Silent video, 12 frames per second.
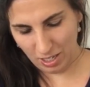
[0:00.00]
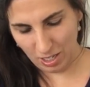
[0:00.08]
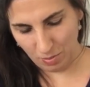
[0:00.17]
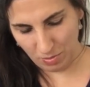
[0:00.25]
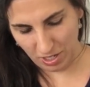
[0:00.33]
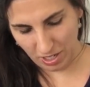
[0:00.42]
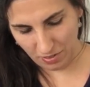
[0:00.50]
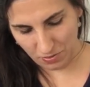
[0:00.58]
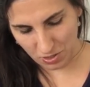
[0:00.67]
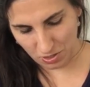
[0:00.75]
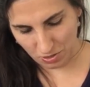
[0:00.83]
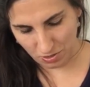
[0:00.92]
I'm gonna
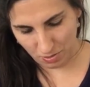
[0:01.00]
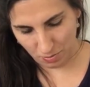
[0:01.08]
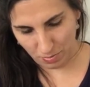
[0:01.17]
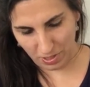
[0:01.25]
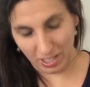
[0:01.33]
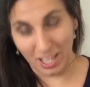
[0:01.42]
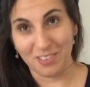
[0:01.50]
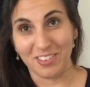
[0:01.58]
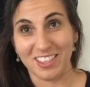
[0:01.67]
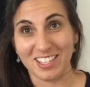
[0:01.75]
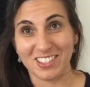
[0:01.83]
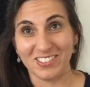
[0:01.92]
have to play
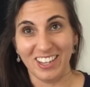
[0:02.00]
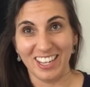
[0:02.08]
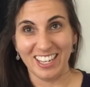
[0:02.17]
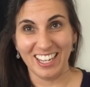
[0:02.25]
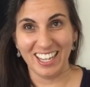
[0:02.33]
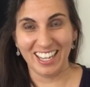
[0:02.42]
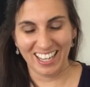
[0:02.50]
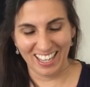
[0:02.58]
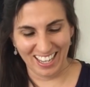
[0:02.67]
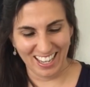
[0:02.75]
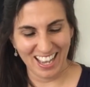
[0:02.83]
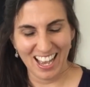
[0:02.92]
with this one.
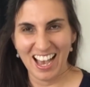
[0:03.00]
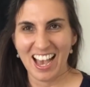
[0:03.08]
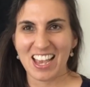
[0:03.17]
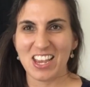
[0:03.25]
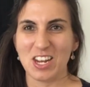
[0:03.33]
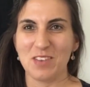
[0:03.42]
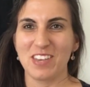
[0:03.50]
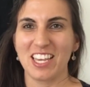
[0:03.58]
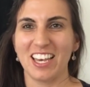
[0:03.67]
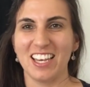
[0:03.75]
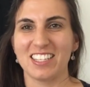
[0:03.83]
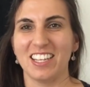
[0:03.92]
You know
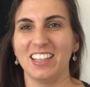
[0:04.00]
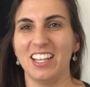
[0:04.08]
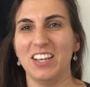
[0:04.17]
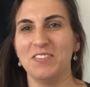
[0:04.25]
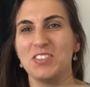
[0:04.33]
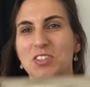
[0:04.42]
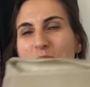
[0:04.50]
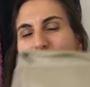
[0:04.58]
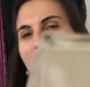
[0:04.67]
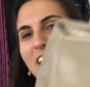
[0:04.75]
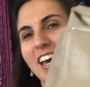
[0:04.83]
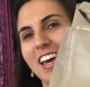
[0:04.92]
me, guys, I love new
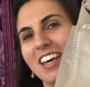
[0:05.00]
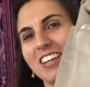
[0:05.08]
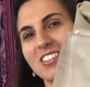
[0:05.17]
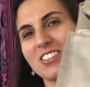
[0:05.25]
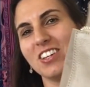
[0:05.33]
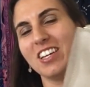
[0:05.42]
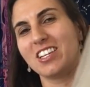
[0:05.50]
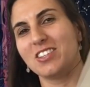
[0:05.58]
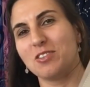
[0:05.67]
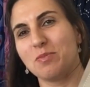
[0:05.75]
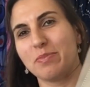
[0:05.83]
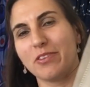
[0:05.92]
bags, trying
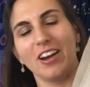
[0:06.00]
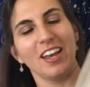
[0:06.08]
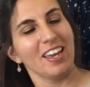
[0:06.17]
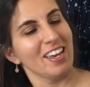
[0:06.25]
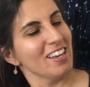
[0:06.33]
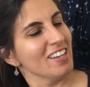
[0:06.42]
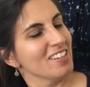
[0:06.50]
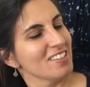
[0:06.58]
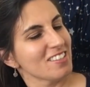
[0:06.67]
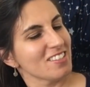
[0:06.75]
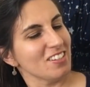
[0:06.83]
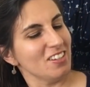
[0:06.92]
new
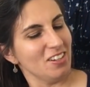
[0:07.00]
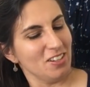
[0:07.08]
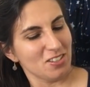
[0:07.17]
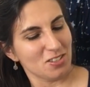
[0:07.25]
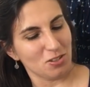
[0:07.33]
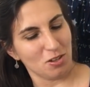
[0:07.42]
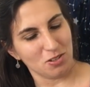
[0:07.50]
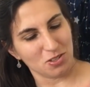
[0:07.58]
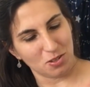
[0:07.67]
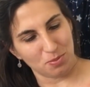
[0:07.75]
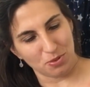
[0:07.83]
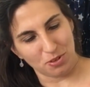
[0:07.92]
brands. Oh, so
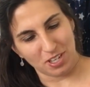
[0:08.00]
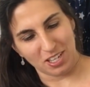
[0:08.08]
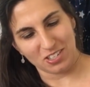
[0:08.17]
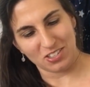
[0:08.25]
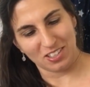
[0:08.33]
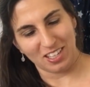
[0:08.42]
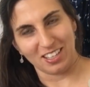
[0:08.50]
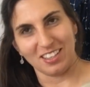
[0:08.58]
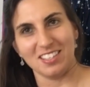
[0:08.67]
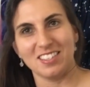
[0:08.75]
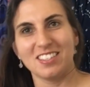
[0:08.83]
pretty. I do like this.